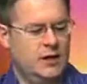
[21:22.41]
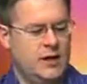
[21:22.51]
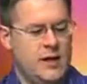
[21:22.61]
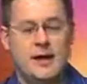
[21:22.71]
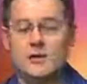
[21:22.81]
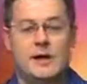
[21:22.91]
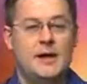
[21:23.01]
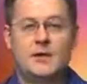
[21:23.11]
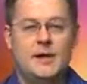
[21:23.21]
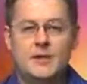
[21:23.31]
Uh, and, I'll,
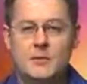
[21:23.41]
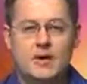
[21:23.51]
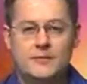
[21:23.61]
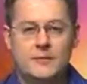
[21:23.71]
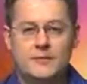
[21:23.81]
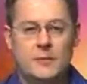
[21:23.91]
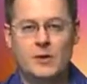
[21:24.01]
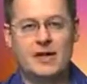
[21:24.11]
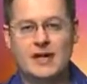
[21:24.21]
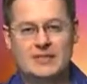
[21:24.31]
and I'll read them all from, from
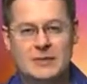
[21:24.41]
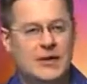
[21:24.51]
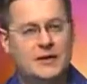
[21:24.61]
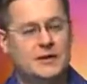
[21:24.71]
one gospel, right?